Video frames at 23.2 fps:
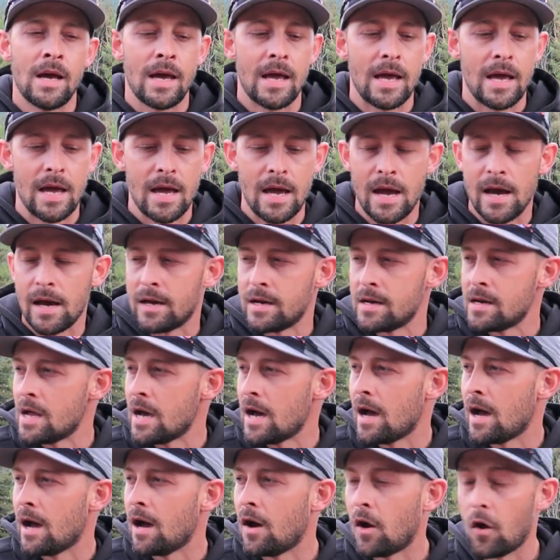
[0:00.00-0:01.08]
and
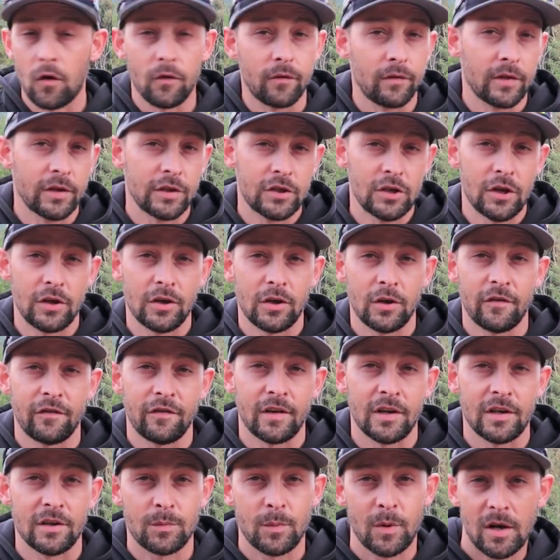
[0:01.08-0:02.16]
hopefully show you a
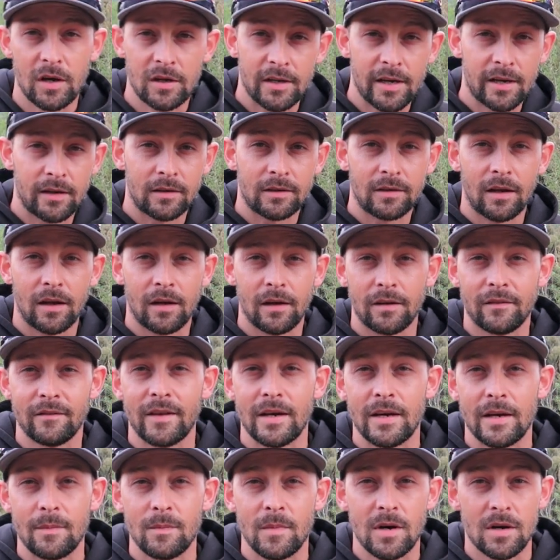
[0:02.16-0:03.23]
finished product of
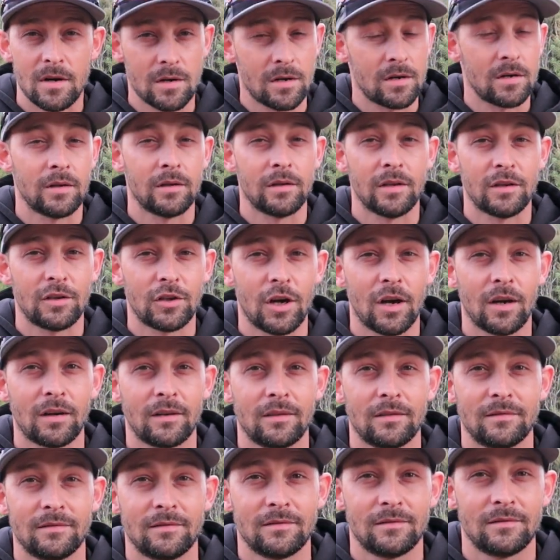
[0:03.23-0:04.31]
them on the truck.
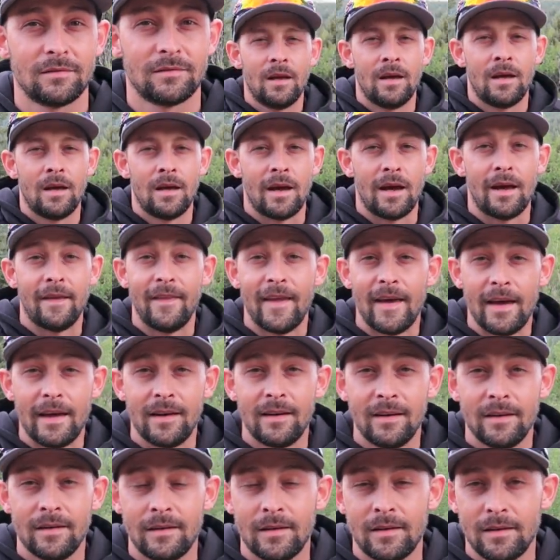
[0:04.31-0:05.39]
And
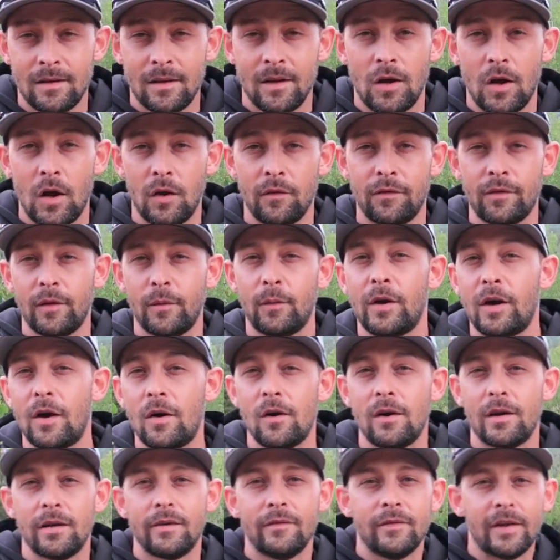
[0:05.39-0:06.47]
then hopefully we go
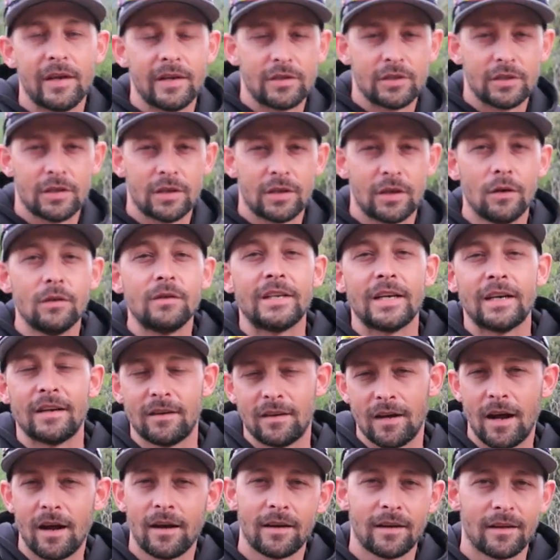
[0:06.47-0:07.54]
on an adventure, go
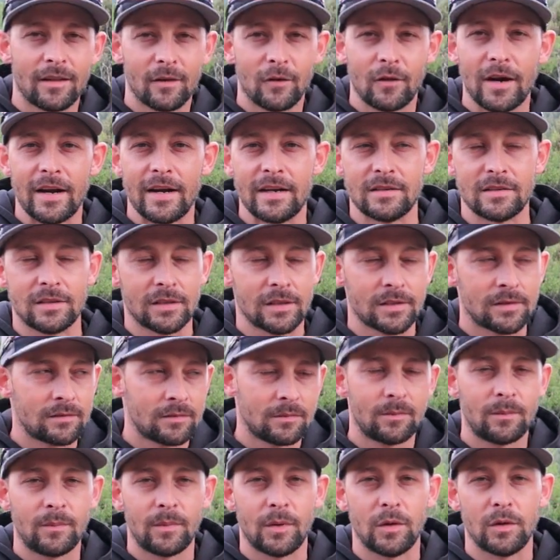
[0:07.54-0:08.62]
tear around in the Razor,
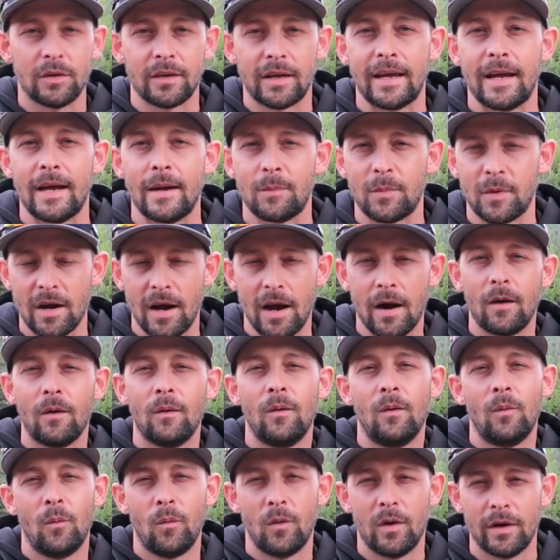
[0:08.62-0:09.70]
pull the camper out,
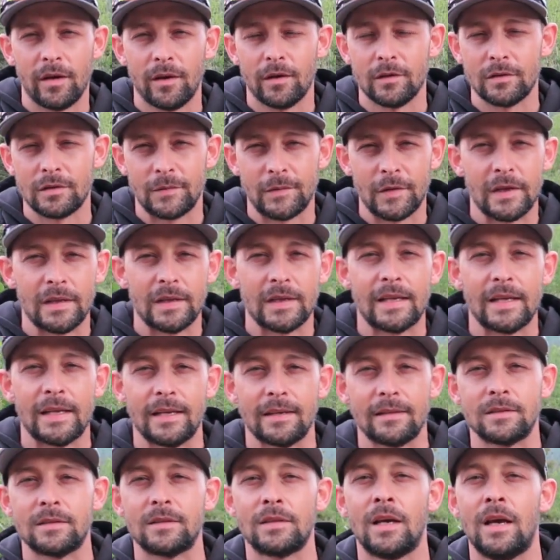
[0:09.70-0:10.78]
one of those fun
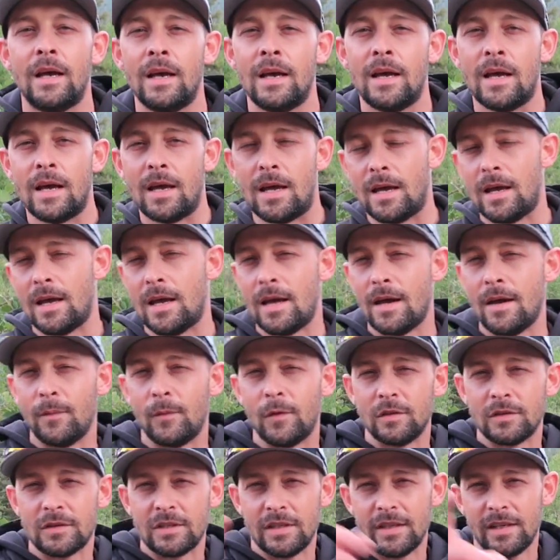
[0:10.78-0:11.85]
things, and
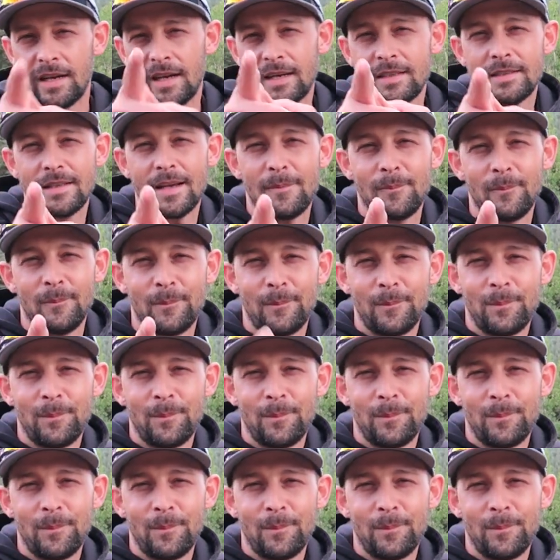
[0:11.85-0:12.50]
we'll see you next time.